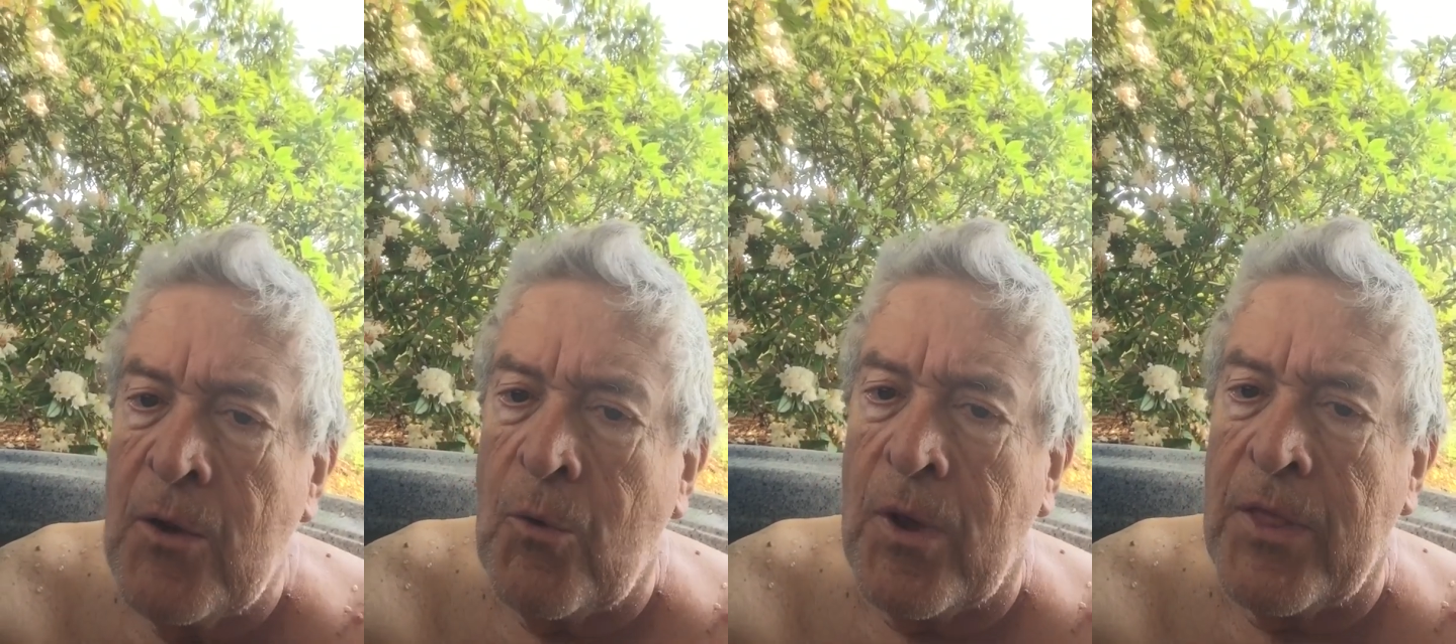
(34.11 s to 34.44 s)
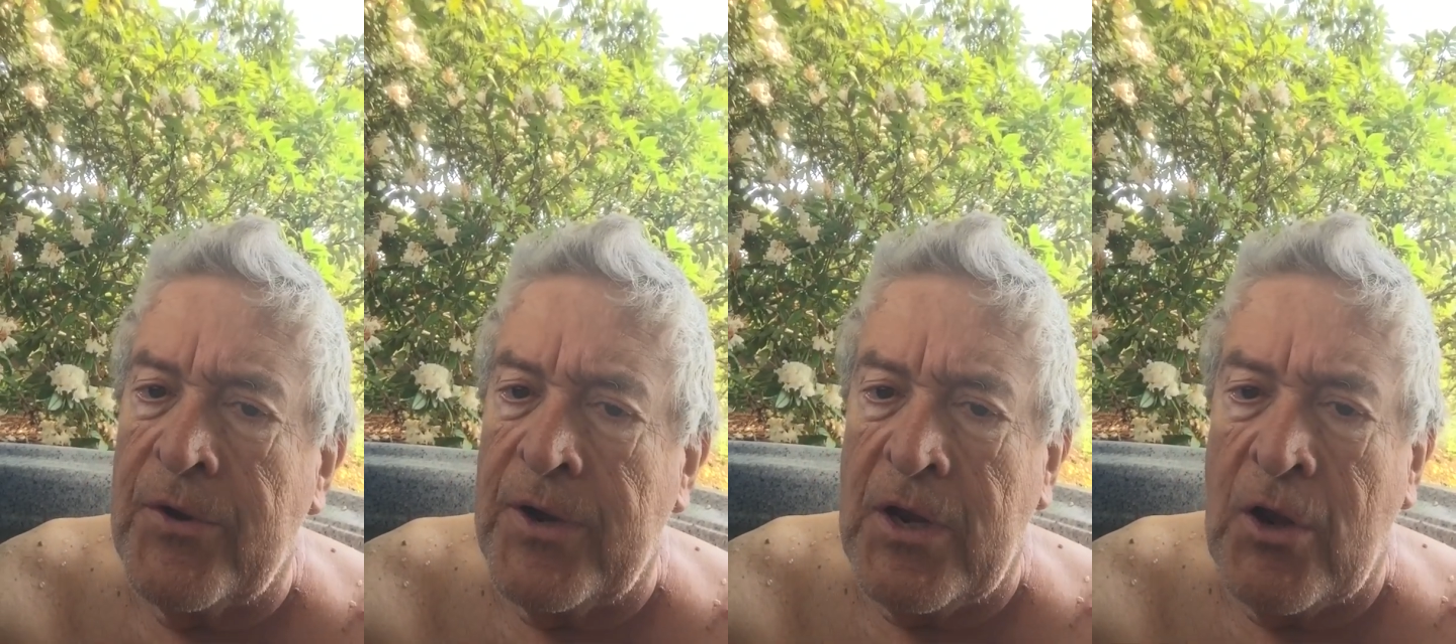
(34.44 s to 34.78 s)

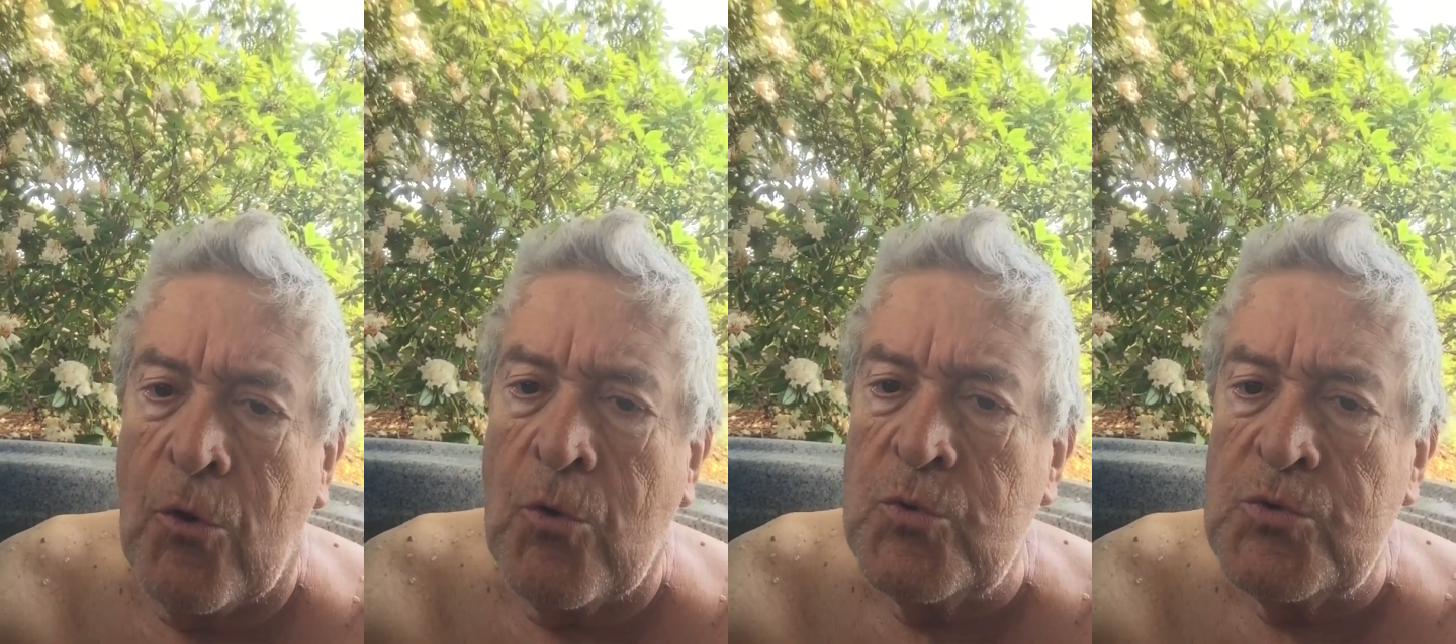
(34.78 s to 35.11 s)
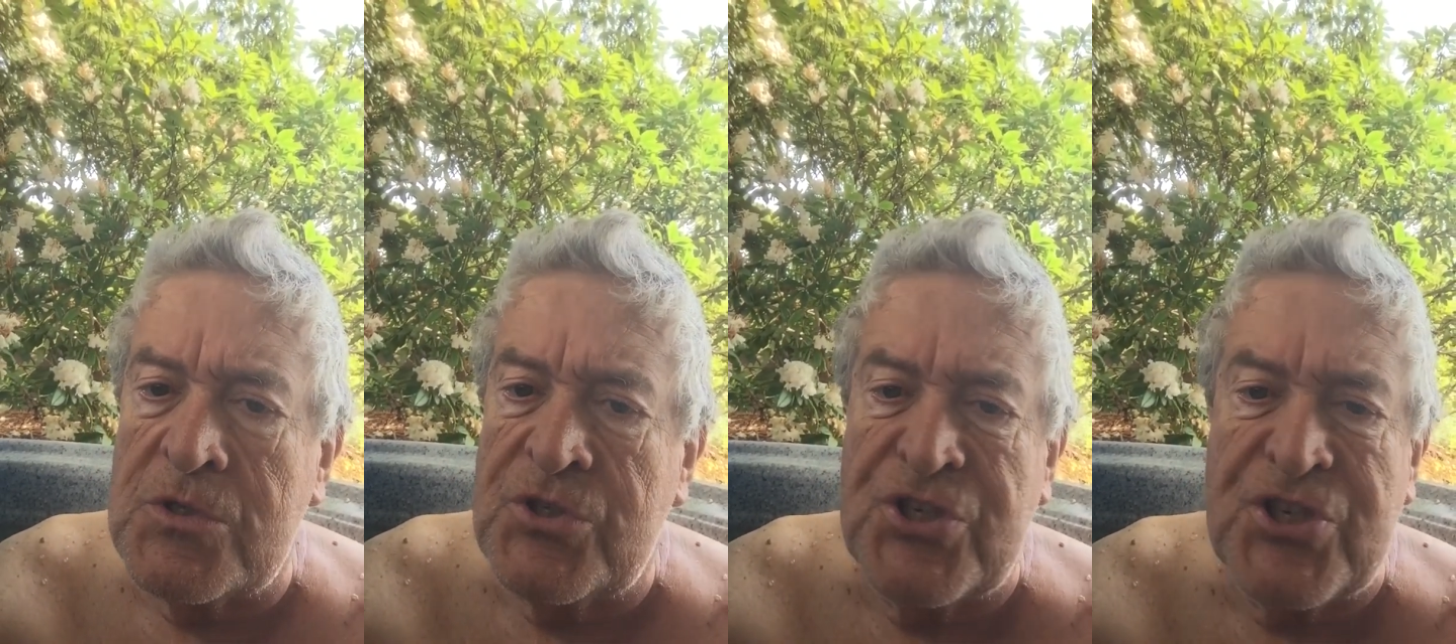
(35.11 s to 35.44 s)
whether he
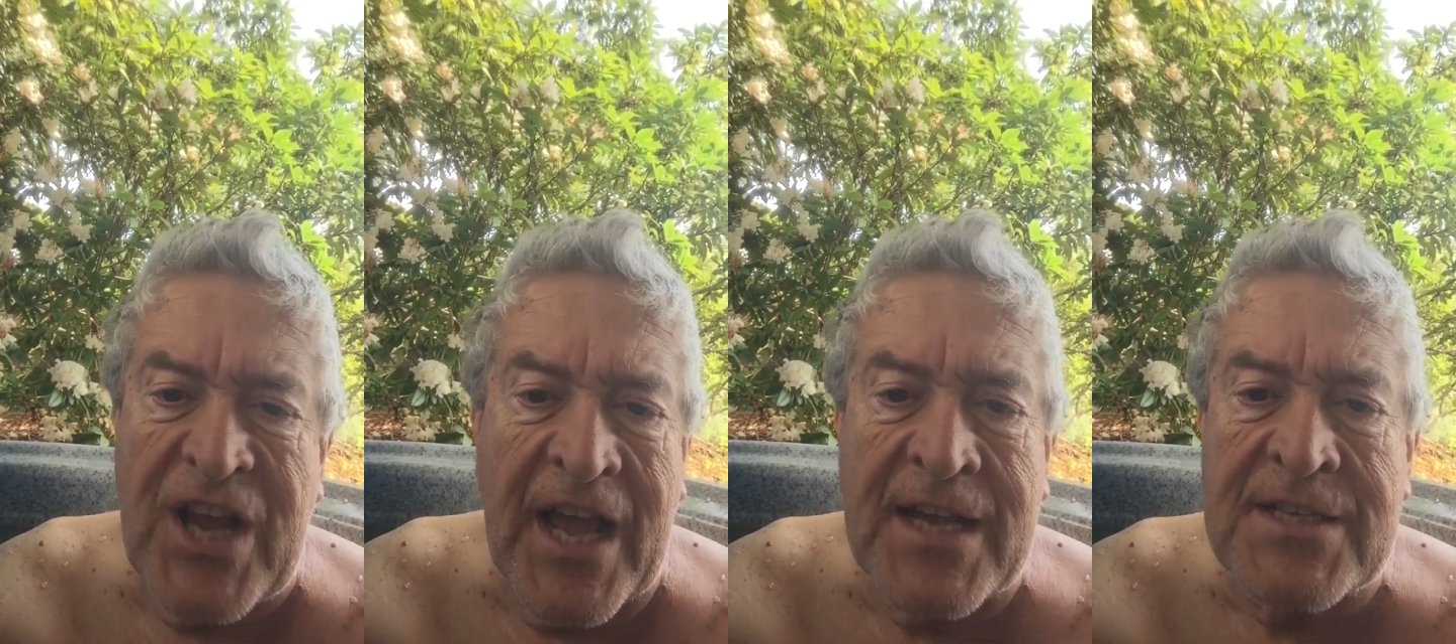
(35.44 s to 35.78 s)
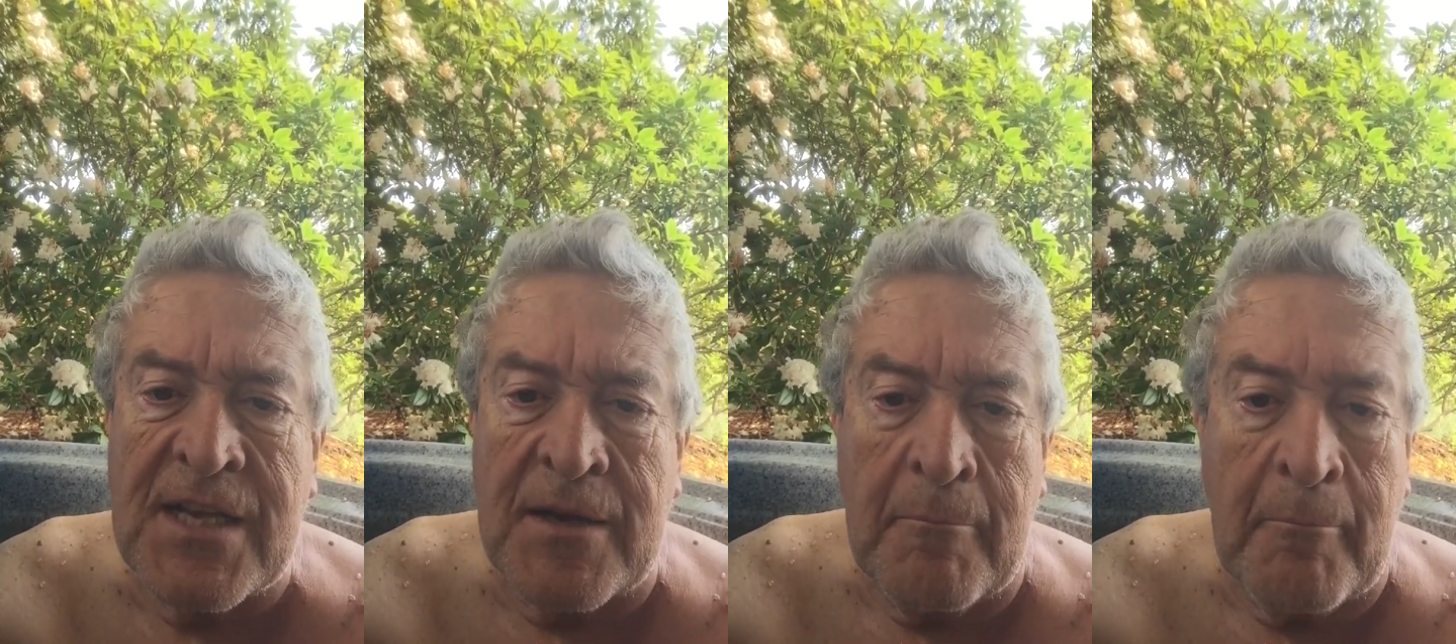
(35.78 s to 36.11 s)
knows
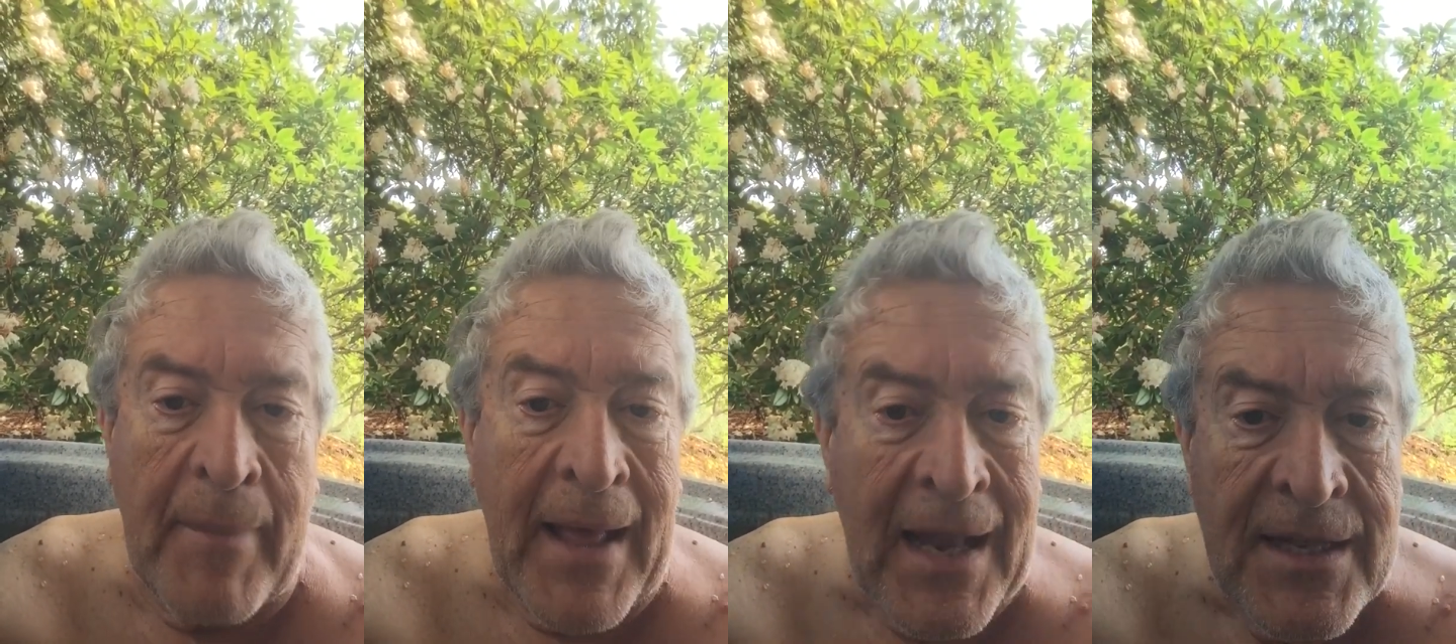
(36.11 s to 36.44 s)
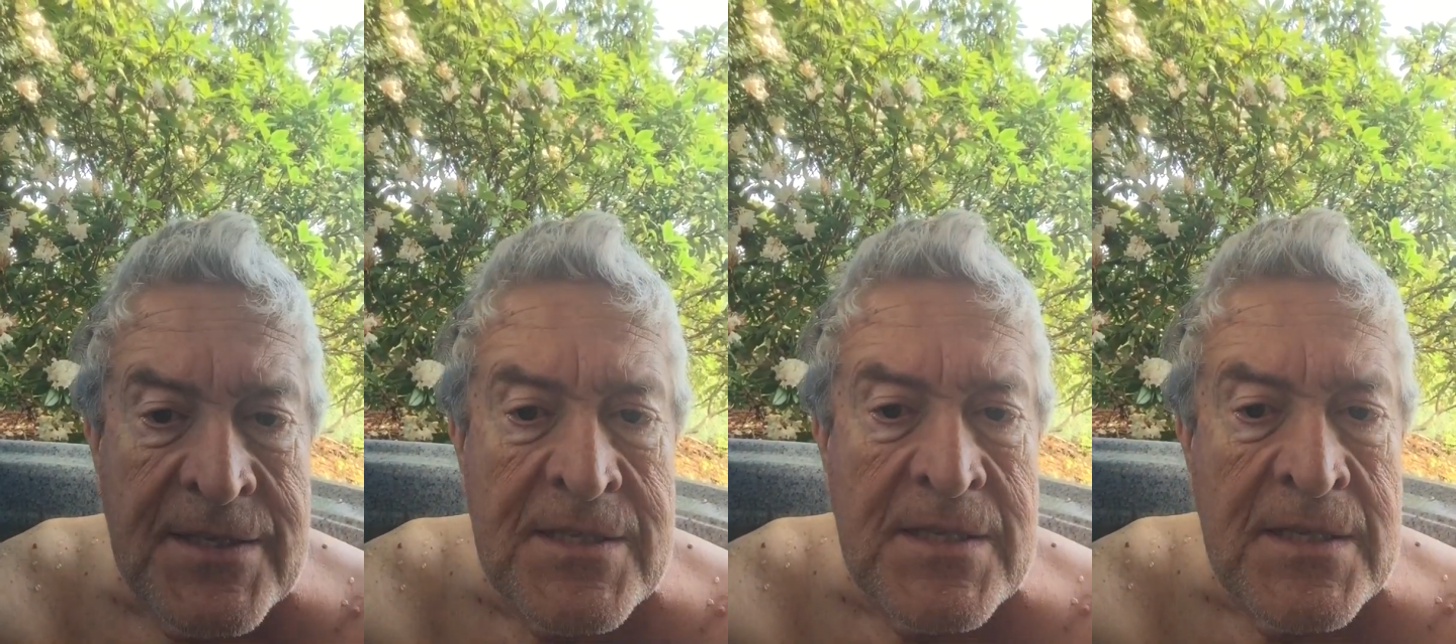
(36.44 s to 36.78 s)
checks and
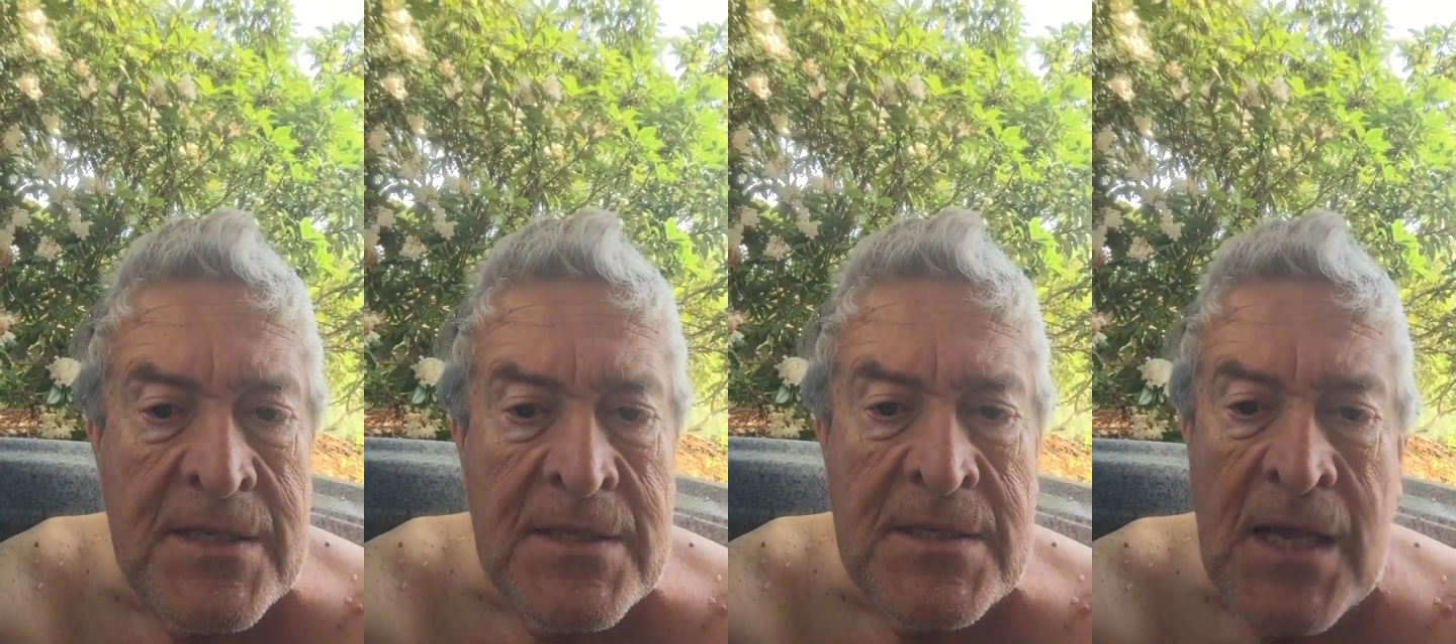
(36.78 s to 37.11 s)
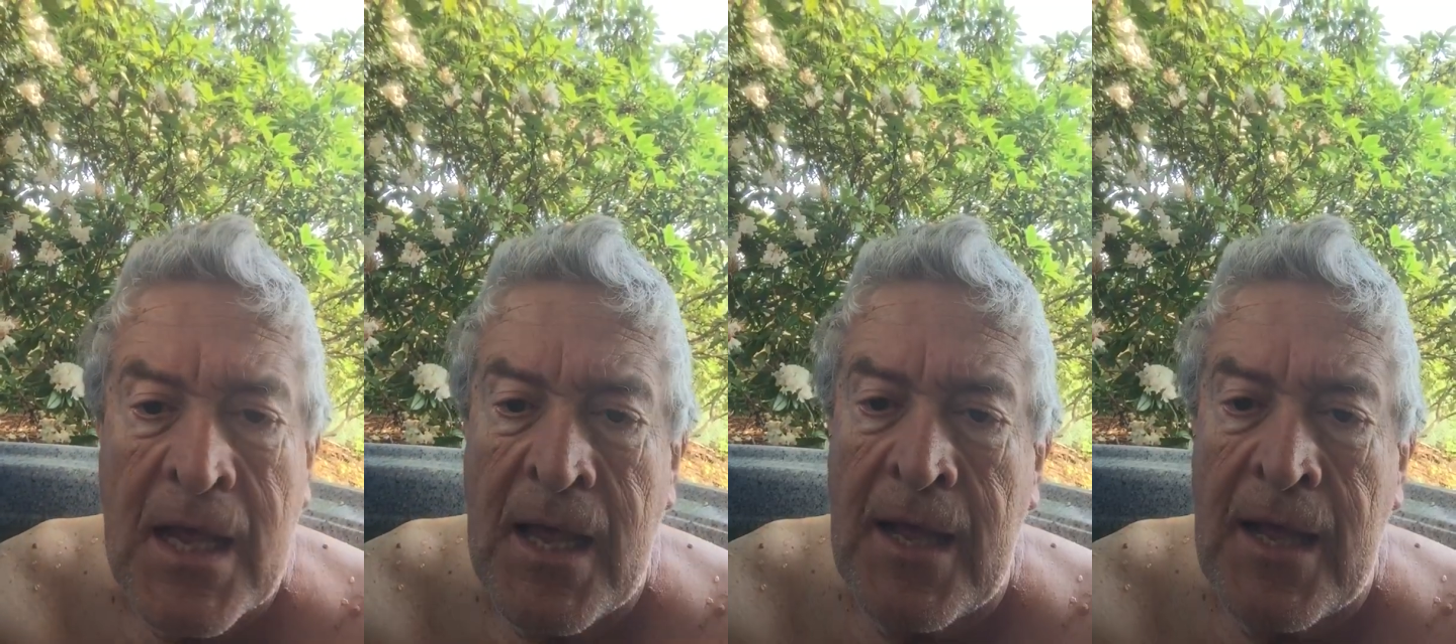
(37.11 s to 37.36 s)
balances.